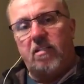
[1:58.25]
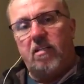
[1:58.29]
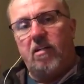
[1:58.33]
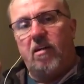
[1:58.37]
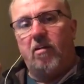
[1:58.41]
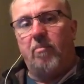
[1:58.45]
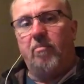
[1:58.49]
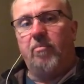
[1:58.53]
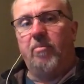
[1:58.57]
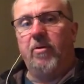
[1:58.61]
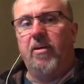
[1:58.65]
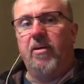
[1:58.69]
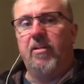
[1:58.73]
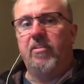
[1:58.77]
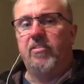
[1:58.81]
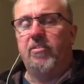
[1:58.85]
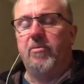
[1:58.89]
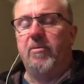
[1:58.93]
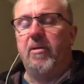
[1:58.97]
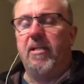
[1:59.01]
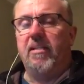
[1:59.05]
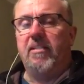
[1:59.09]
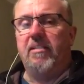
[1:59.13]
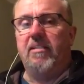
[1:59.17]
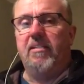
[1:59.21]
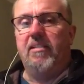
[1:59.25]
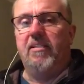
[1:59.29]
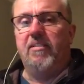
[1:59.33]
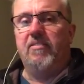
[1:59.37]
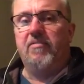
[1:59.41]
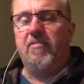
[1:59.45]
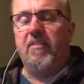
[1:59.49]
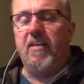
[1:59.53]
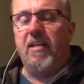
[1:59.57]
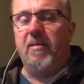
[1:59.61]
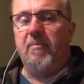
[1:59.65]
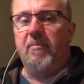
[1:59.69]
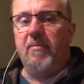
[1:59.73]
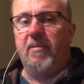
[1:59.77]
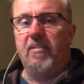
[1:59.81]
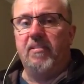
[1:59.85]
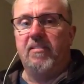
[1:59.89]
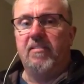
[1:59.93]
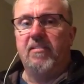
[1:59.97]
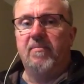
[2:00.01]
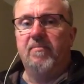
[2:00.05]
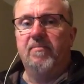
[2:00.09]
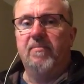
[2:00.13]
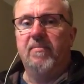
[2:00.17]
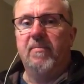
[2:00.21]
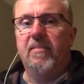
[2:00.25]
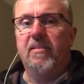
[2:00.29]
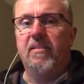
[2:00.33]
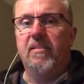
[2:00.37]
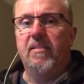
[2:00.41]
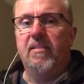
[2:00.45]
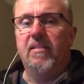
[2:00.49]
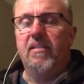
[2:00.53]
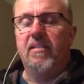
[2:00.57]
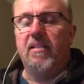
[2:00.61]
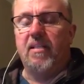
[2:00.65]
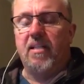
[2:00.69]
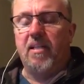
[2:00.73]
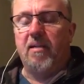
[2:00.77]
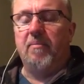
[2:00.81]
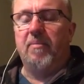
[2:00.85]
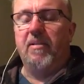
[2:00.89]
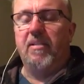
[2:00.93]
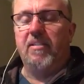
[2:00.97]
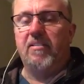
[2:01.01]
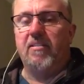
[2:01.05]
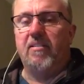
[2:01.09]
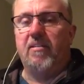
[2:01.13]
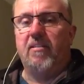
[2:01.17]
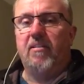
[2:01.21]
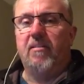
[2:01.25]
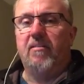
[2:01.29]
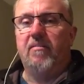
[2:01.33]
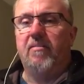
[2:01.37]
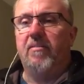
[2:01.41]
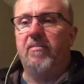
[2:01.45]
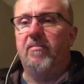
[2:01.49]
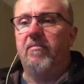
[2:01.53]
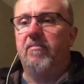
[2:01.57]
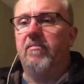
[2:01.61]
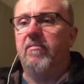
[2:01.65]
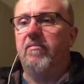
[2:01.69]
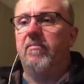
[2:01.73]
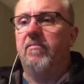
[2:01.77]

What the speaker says: Our prayers go out to these families. God bless all of you.